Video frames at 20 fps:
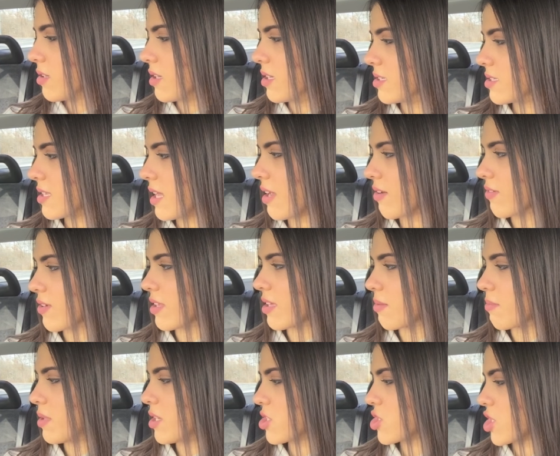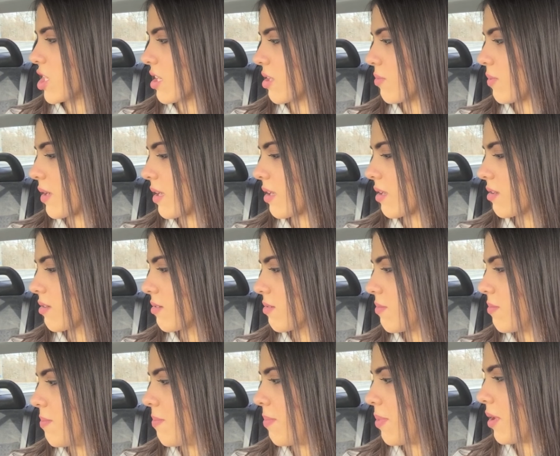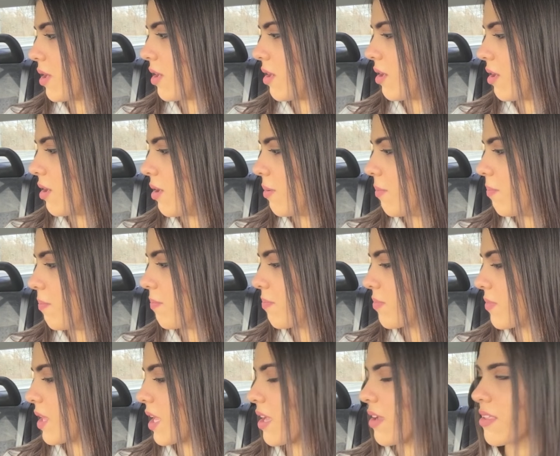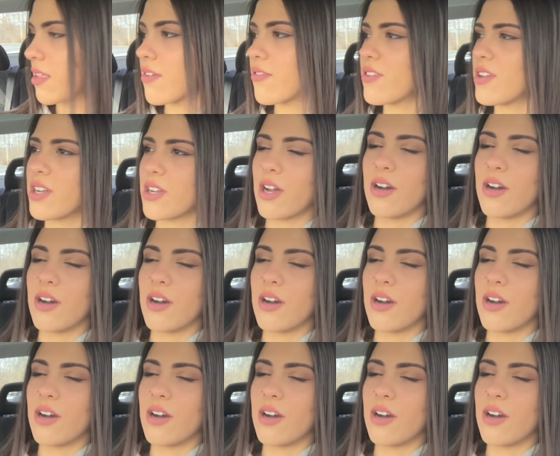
it's not really much anyway but um, they, they feel